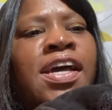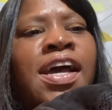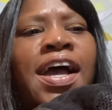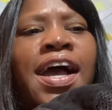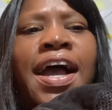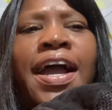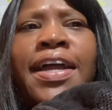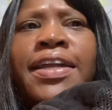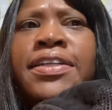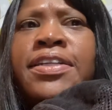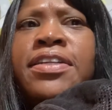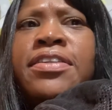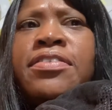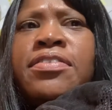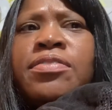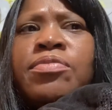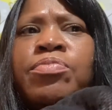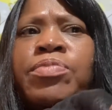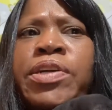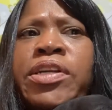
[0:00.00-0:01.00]
I need
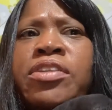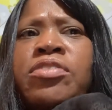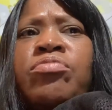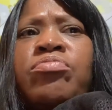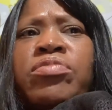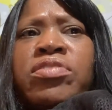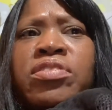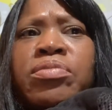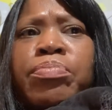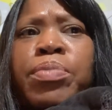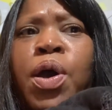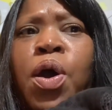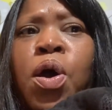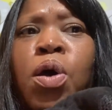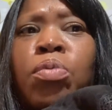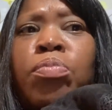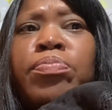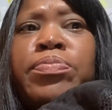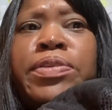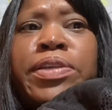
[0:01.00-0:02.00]
some wigs with some
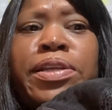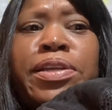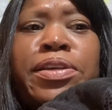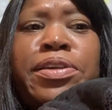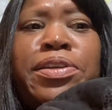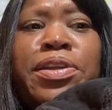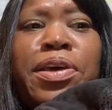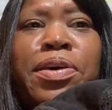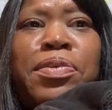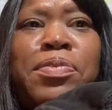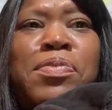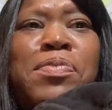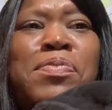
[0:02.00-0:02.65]
combs in it though.